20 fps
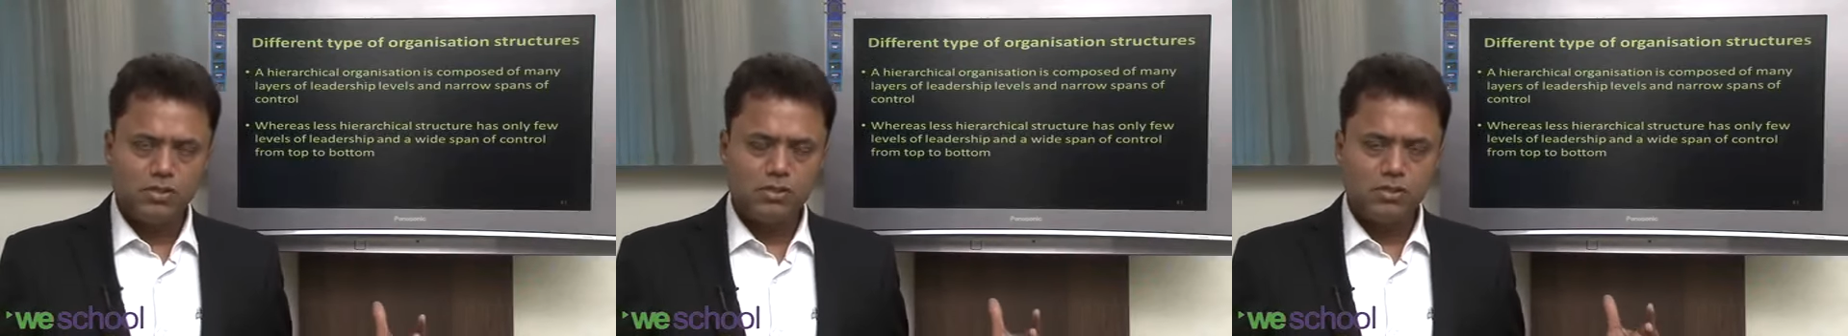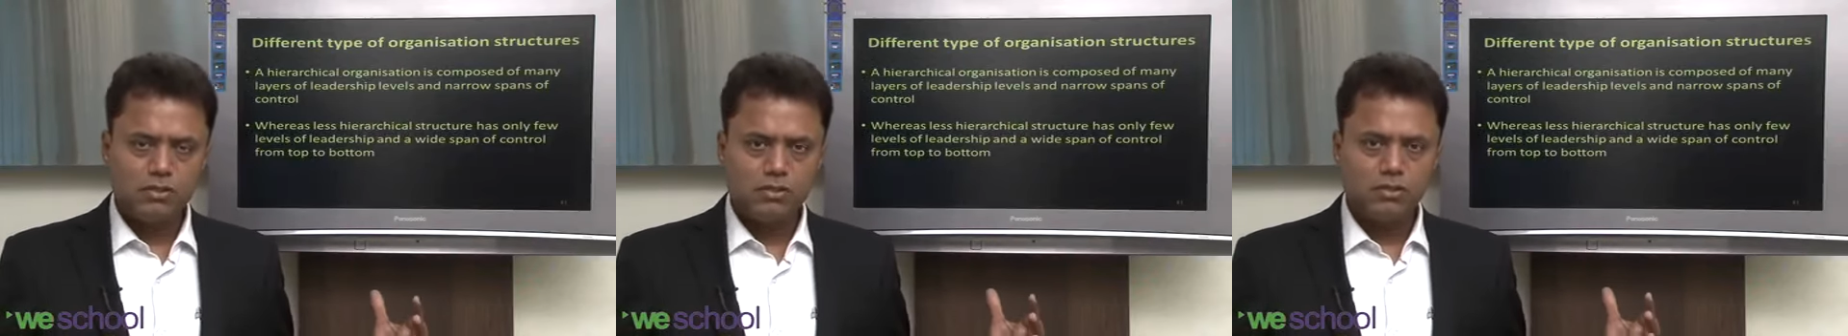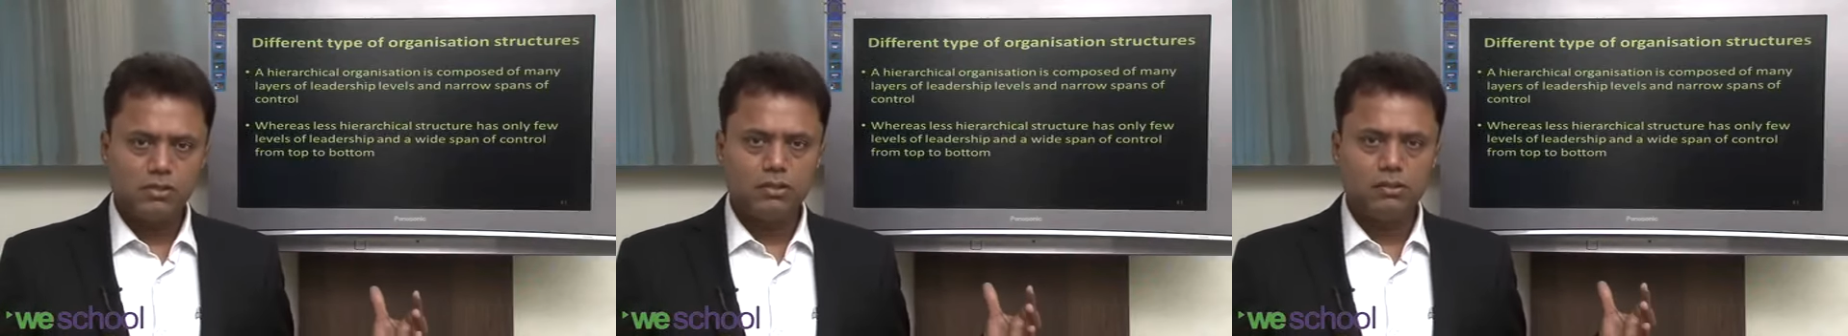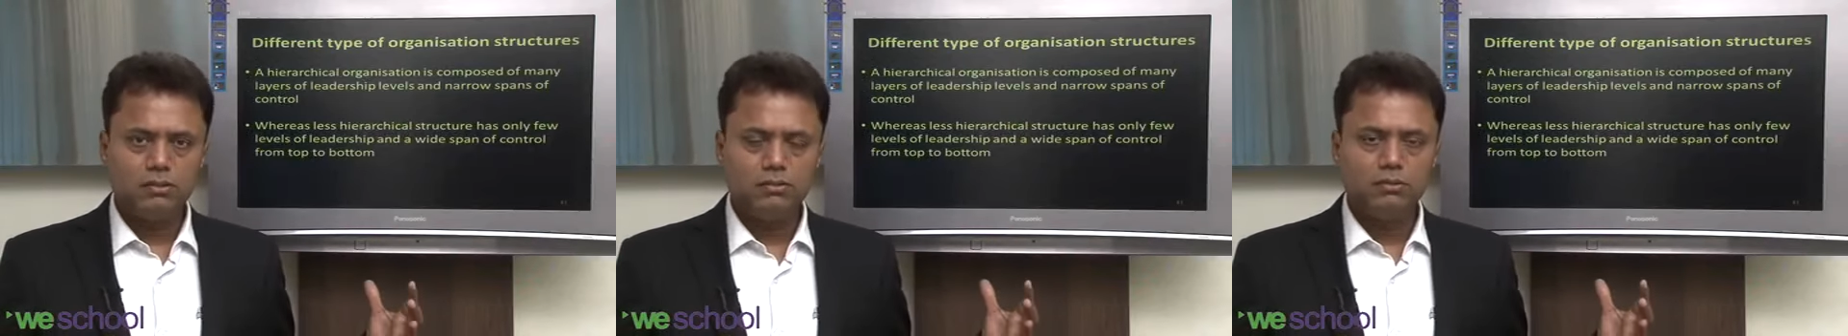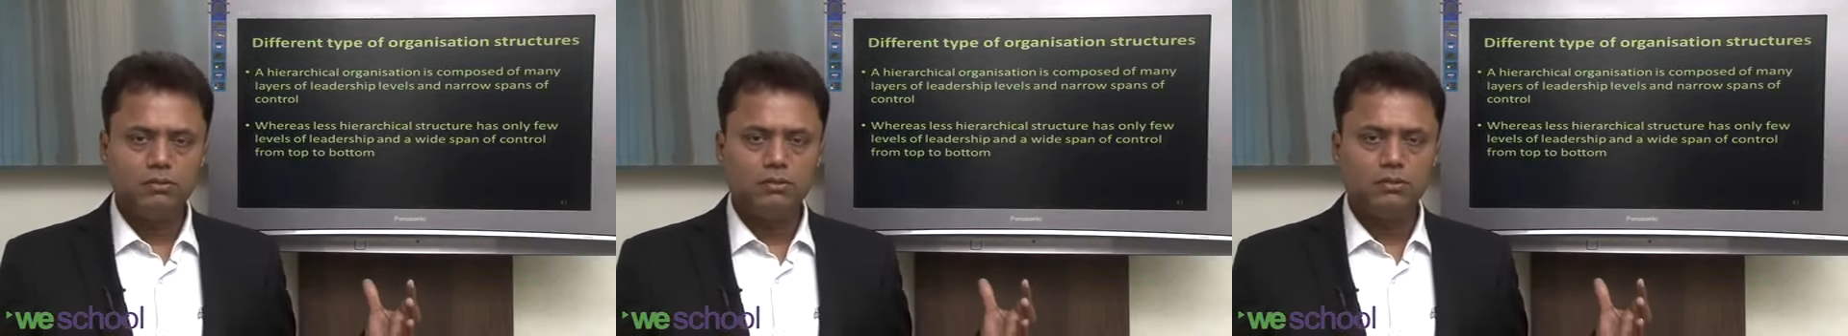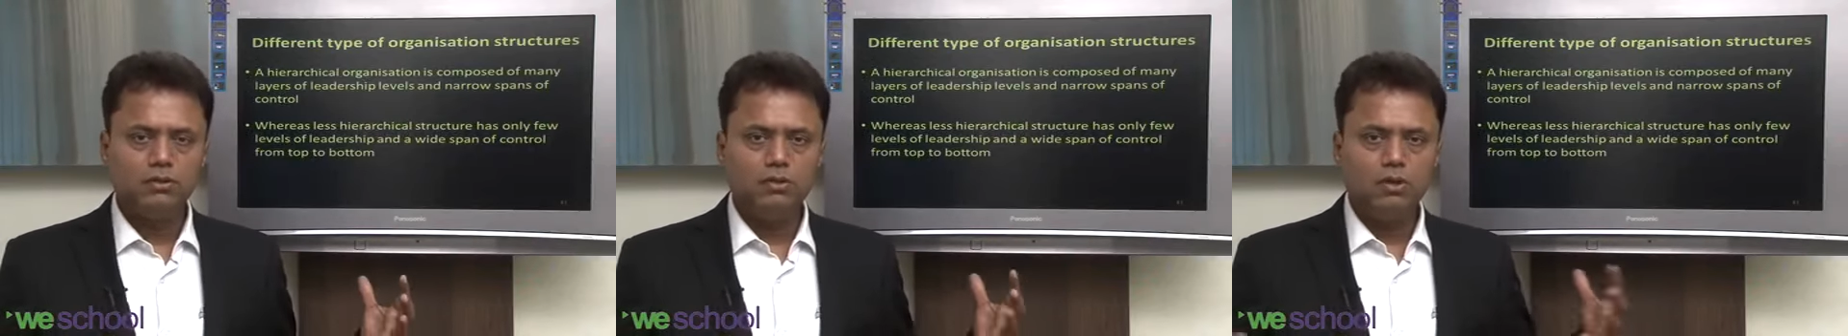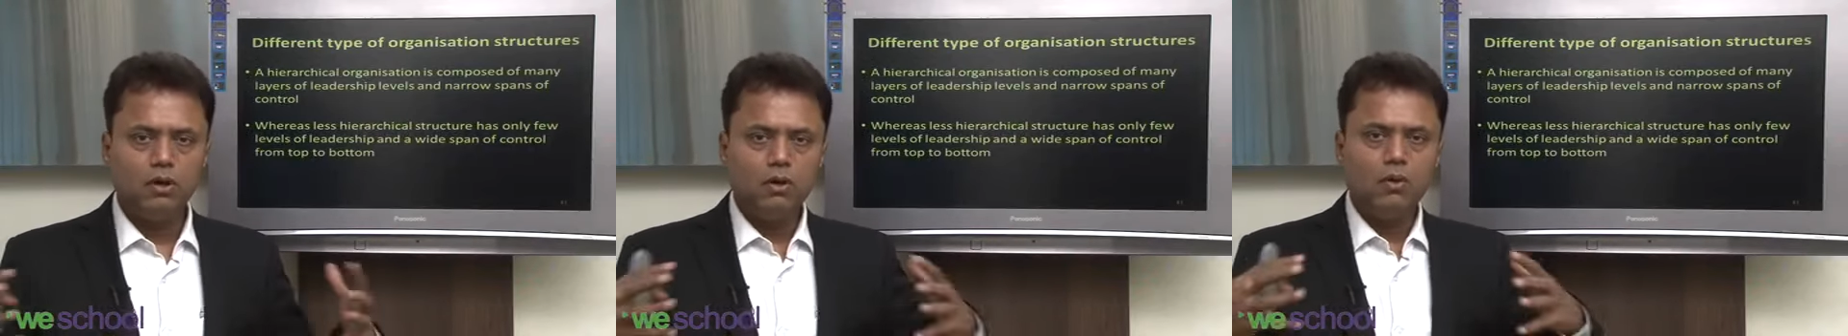So
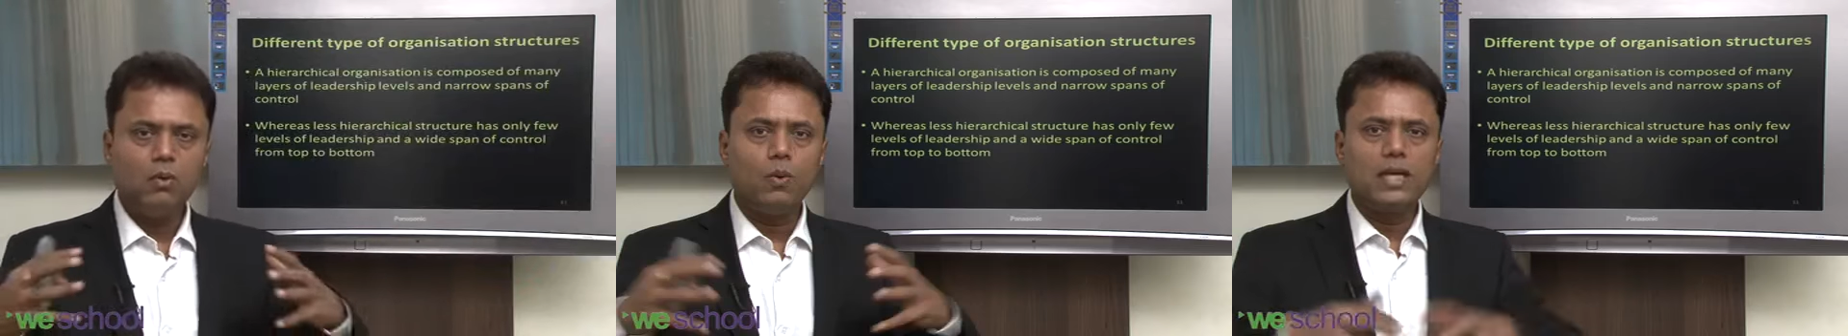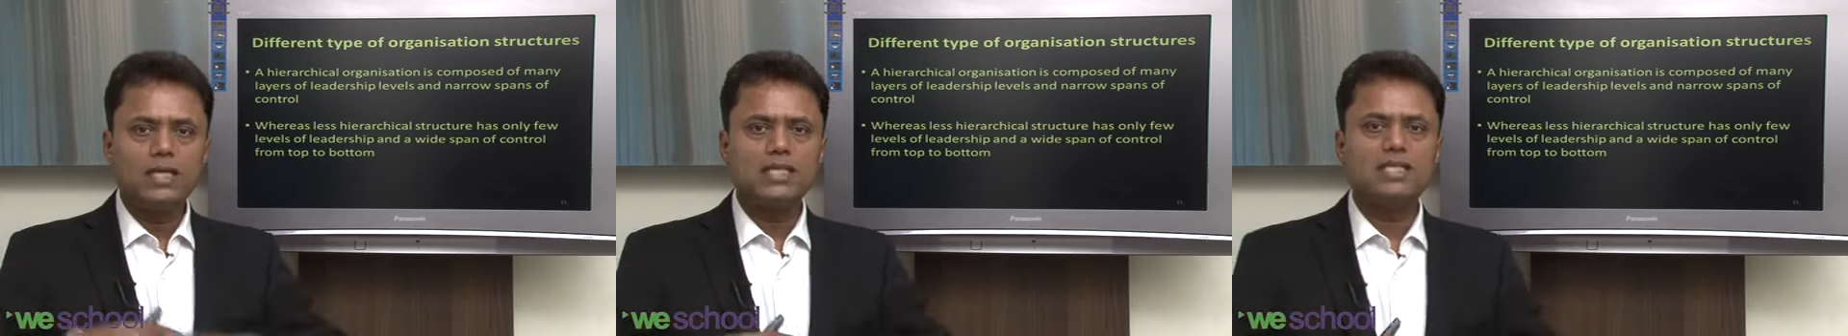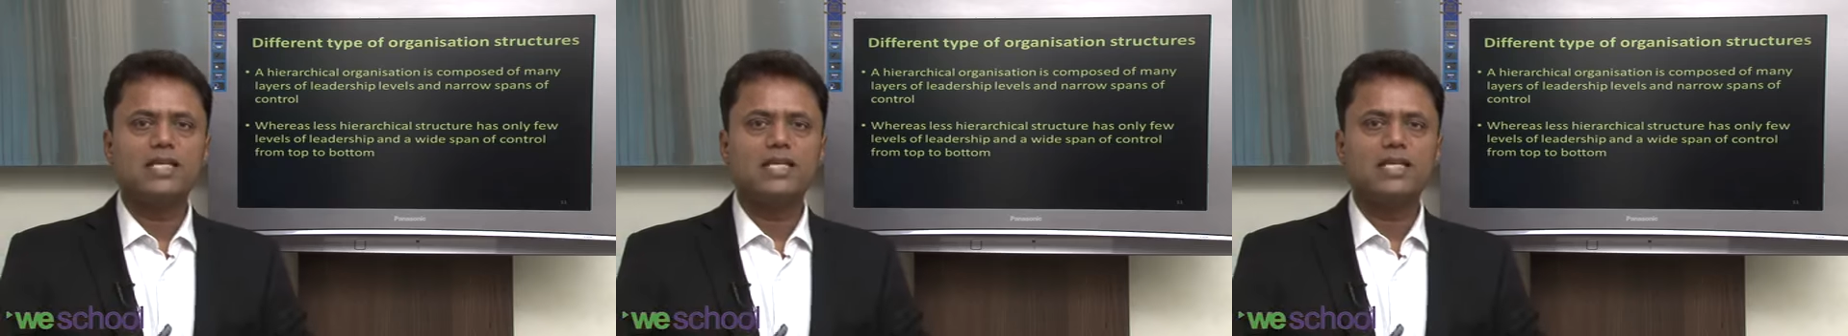no one